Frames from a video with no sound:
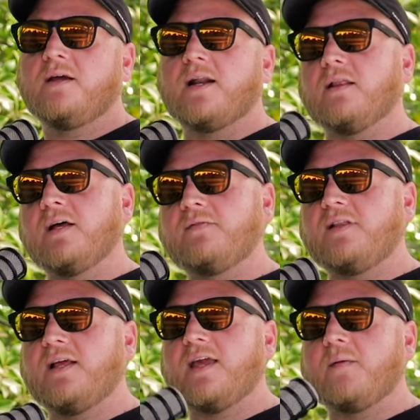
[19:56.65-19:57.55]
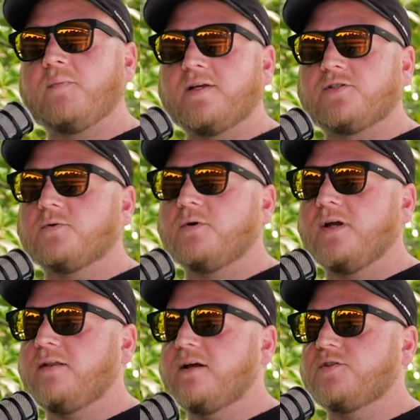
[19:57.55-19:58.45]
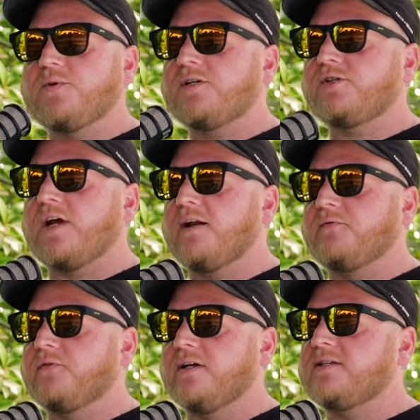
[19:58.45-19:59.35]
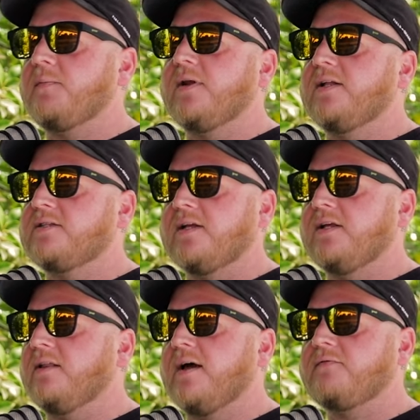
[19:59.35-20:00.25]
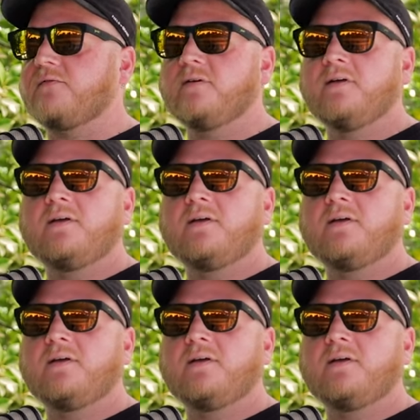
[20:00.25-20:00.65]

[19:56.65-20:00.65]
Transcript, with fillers: And I love that they kept my story in there because we just chatted for like 10 minutes and then yeah. he left.